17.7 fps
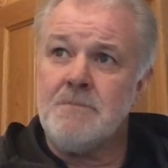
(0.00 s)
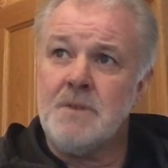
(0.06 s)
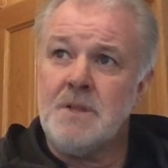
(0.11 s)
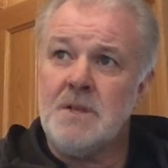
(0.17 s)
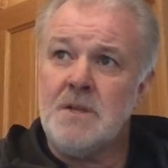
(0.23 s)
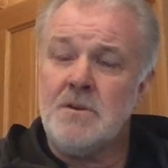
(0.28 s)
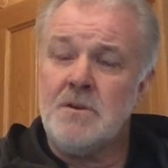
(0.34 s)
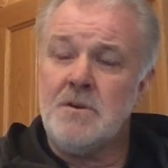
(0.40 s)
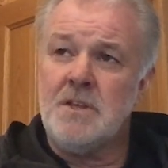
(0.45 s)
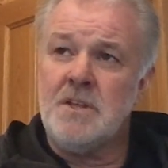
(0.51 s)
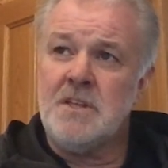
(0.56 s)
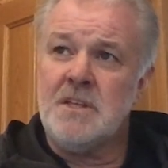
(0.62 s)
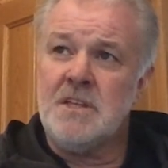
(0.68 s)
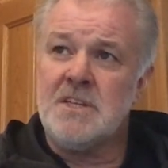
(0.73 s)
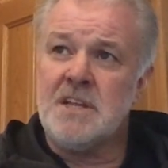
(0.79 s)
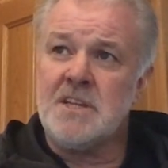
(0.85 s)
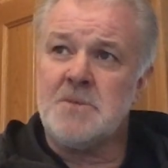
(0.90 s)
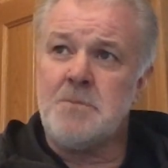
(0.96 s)
His
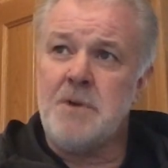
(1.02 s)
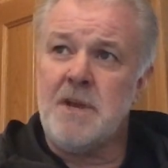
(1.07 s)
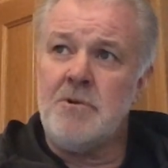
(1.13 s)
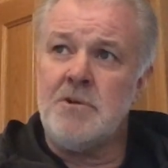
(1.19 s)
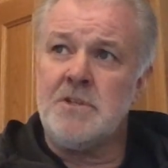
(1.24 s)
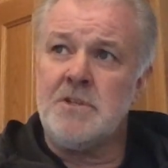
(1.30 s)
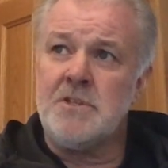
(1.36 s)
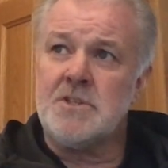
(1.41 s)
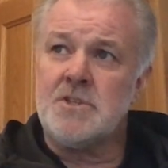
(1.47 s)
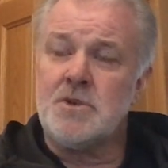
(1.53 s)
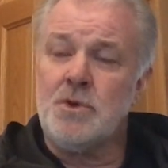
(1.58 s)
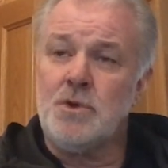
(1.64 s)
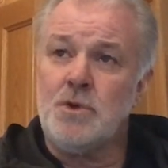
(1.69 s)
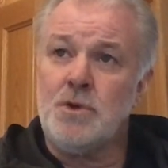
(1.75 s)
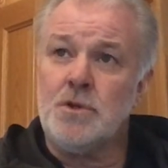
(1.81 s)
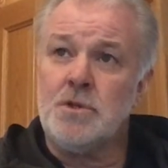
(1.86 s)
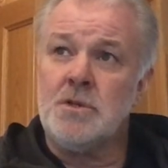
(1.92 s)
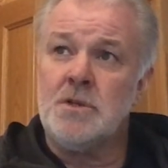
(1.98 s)
experience
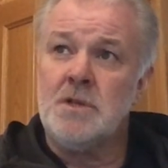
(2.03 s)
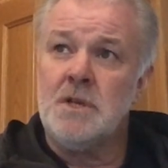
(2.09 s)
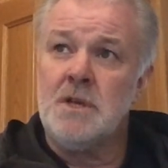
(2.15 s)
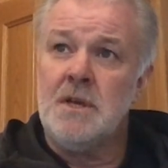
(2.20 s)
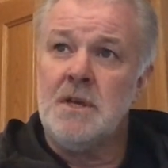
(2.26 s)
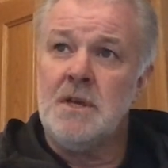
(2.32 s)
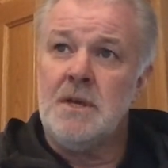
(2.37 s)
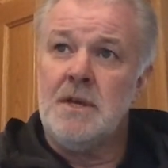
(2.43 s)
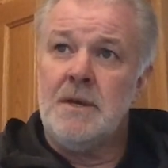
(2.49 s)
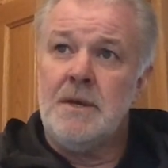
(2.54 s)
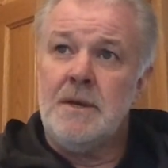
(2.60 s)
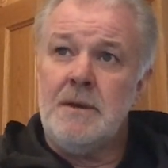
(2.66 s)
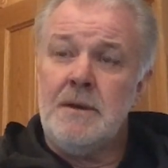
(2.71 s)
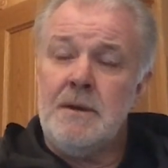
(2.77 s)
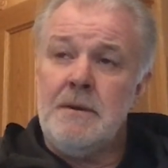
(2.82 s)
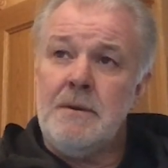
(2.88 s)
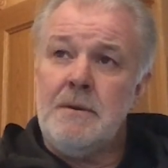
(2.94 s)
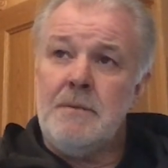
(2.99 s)
told.
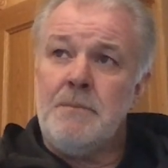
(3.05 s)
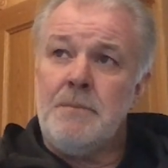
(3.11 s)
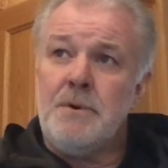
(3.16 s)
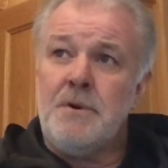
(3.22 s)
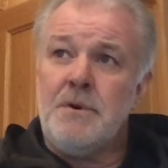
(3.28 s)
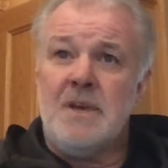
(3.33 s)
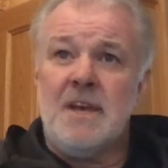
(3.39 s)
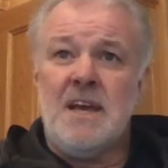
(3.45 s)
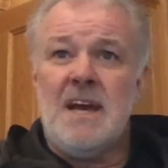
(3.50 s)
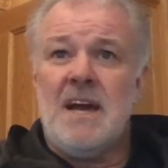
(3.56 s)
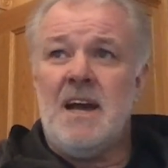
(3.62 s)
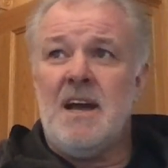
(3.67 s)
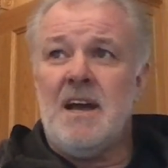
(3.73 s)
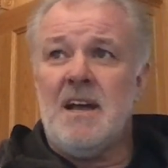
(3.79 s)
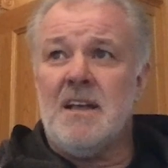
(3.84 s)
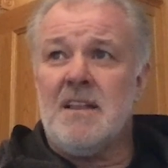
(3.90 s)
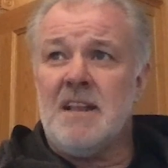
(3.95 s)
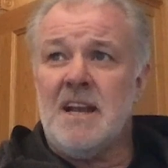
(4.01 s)
But
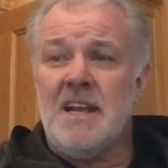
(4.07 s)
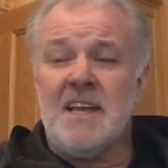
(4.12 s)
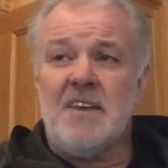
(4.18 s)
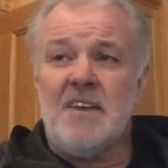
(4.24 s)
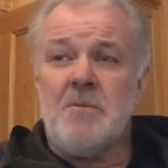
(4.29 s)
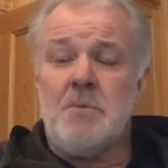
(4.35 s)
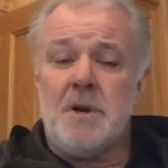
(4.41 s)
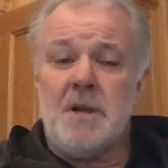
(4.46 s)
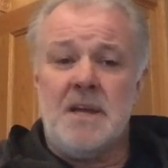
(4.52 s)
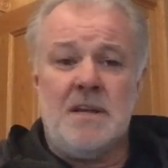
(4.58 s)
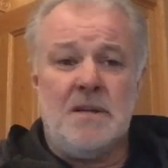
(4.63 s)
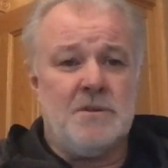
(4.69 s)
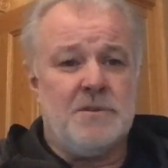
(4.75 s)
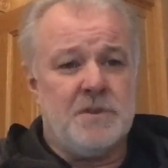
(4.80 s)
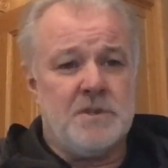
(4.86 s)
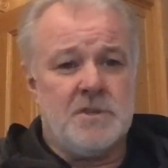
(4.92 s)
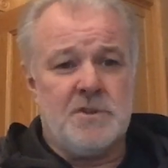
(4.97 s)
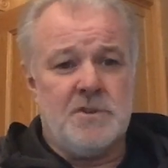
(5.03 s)
yeah, like everybody else,
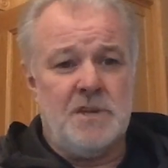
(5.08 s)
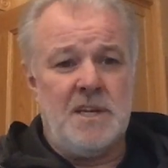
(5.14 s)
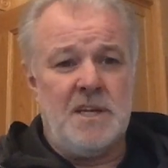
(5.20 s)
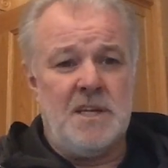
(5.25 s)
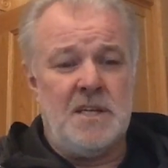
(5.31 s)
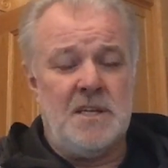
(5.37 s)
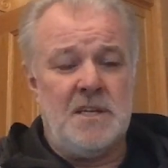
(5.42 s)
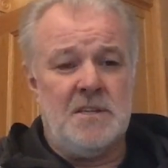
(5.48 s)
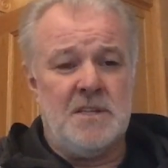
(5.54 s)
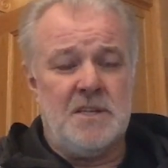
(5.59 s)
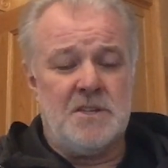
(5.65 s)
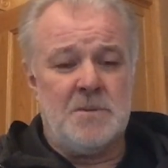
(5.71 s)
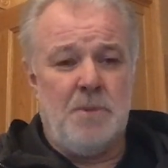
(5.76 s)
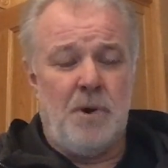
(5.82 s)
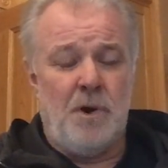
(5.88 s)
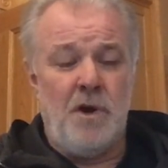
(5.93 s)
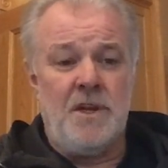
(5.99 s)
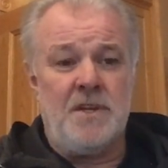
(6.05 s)
frustrated,
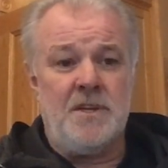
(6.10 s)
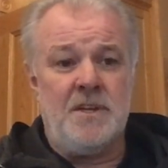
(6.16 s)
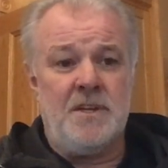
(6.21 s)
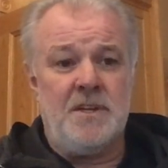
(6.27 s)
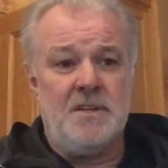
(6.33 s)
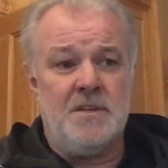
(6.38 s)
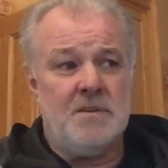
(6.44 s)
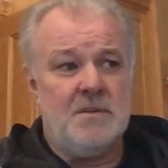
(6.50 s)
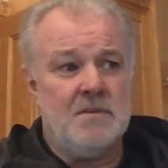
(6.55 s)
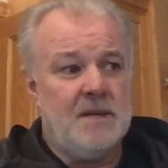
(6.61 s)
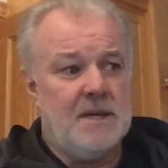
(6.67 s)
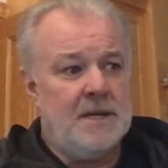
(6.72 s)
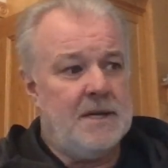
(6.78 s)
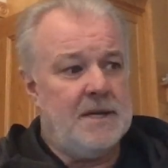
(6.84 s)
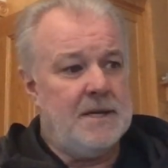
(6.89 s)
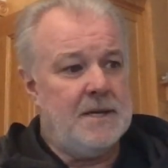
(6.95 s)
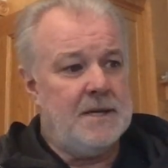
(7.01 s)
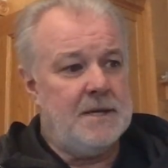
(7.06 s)
disappointed.
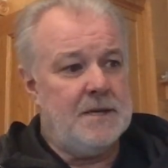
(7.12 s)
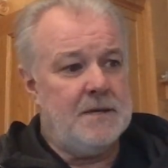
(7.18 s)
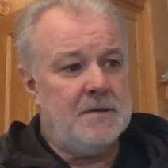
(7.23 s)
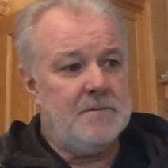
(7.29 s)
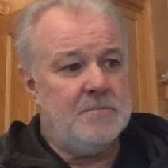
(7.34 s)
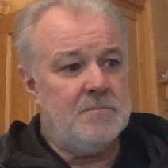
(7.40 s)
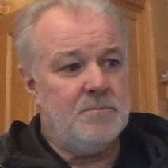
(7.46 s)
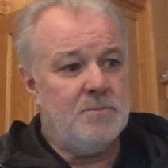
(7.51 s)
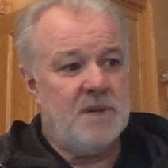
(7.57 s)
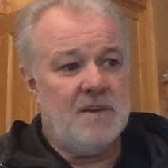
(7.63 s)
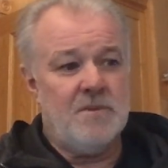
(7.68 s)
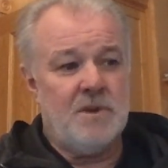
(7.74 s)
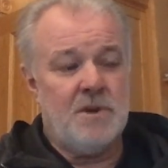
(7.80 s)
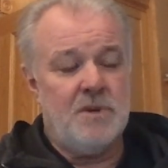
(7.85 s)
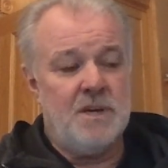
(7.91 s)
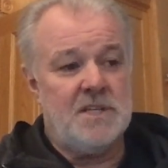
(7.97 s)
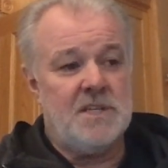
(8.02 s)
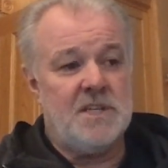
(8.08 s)
We have a
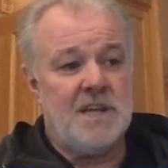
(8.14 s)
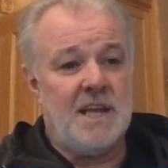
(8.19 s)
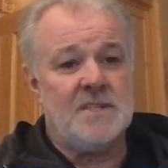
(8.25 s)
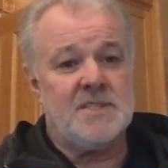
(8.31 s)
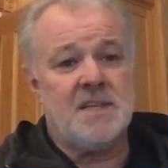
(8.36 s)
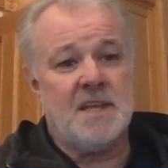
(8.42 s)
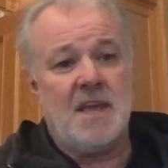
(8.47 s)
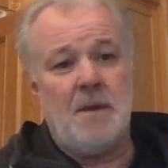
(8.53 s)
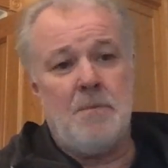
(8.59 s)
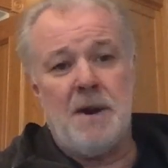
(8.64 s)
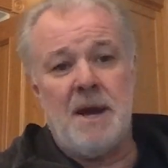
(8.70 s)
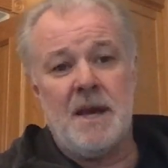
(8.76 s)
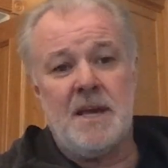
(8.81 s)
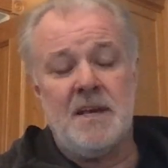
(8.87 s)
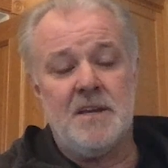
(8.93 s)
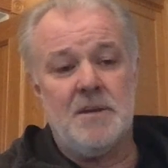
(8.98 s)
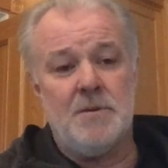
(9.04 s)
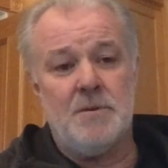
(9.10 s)
great chance to get back
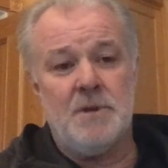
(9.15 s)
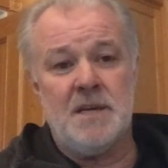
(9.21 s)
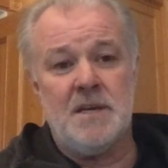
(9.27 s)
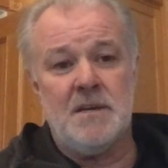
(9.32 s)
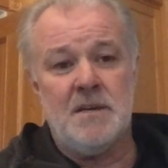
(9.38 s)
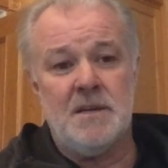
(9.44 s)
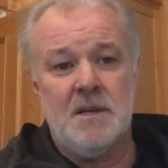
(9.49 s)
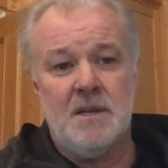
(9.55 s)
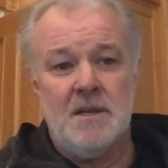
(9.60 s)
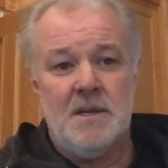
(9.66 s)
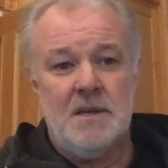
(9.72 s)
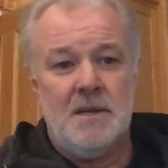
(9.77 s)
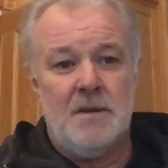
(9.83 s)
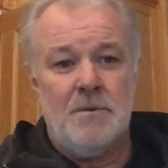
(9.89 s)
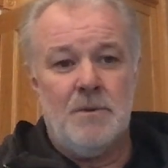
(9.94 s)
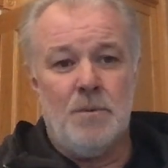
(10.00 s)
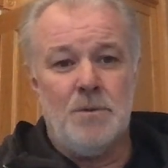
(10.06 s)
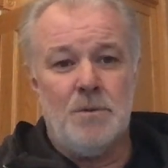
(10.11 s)
into it.
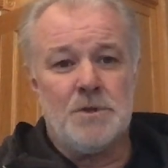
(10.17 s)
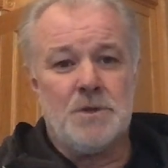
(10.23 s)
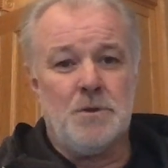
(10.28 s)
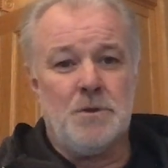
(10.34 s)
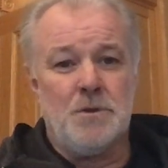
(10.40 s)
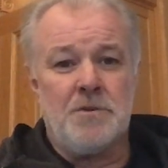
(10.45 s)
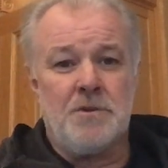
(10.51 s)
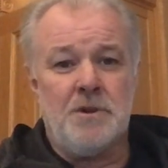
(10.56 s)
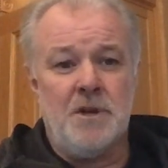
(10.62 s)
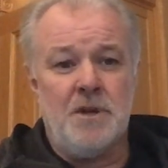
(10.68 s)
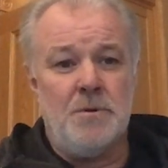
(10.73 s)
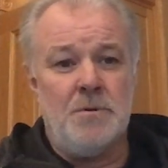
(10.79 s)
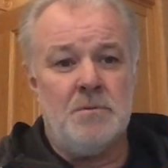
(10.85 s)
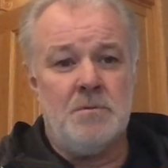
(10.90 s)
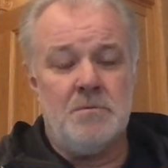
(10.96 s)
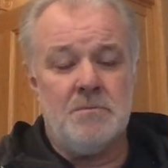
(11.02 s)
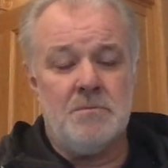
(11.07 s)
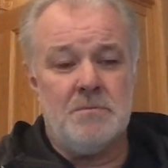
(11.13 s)
What was going through
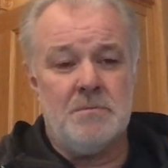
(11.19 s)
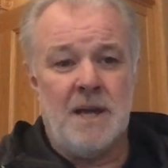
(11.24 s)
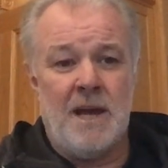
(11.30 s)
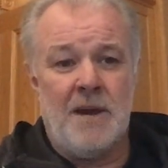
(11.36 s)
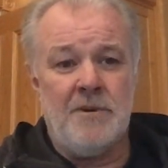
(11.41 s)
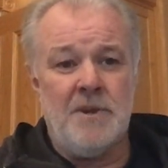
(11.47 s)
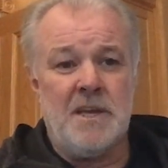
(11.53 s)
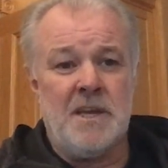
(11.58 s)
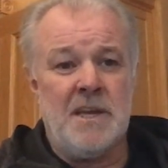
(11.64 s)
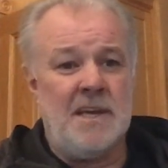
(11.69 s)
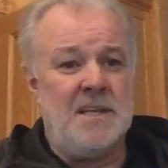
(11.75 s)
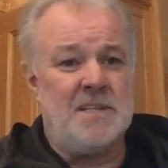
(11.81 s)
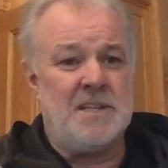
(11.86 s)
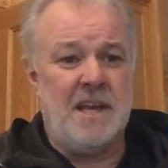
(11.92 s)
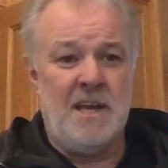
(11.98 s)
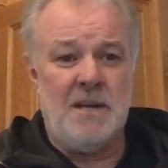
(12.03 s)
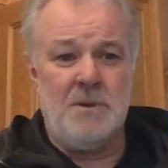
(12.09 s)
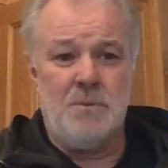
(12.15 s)
Harry Kane's
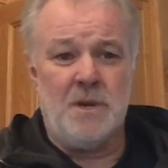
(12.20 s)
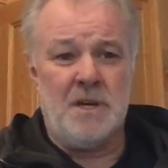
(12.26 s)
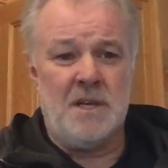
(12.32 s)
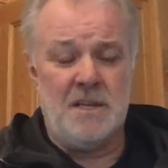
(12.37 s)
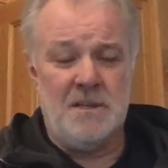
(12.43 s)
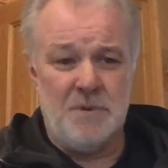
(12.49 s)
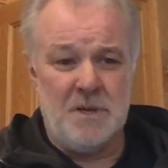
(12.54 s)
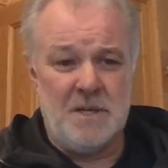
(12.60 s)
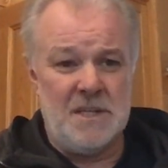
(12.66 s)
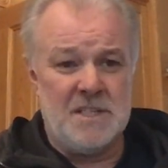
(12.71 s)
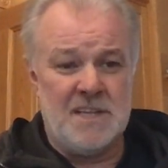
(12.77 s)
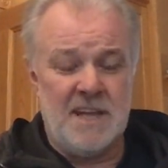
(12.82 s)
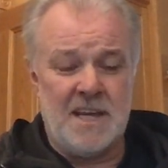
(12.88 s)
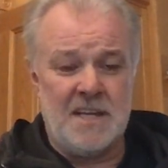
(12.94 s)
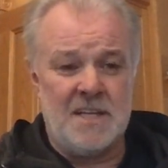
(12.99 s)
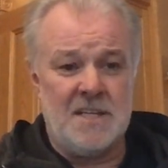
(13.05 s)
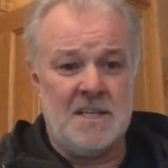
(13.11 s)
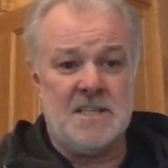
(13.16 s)
head when he's
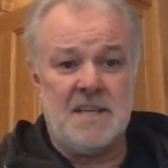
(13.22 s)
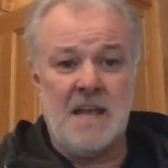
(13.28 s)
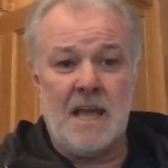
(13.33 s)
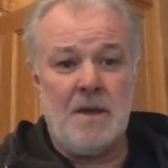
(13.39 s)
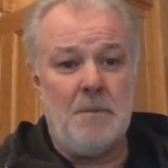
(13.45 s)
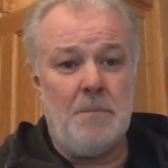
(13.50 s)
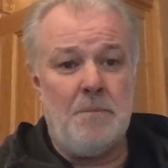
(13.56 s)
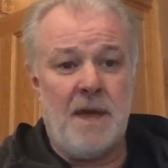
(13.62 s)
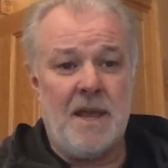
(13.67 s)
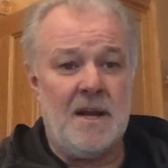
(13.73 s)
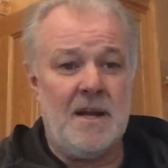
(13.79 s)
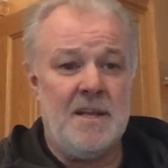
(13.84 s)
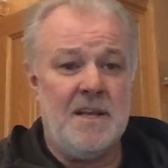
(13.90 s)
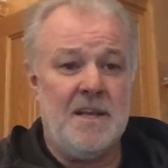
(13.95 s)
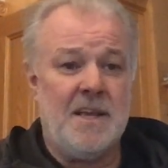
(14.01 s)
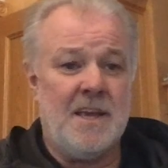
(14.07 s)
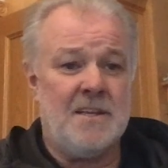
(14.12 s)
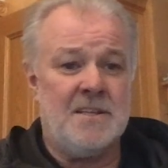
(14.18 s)
taking his second penalty
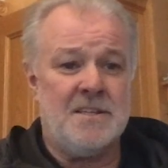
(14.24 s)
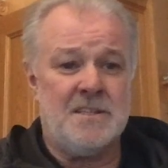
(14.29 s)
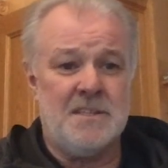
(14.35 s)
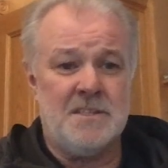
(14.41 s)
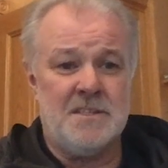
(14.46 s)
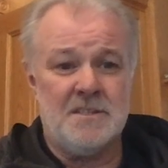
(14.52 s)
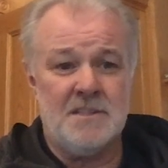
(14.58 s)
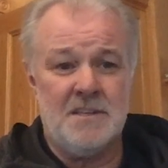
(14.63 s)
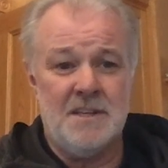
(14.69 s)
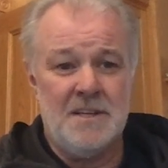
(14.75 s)
against his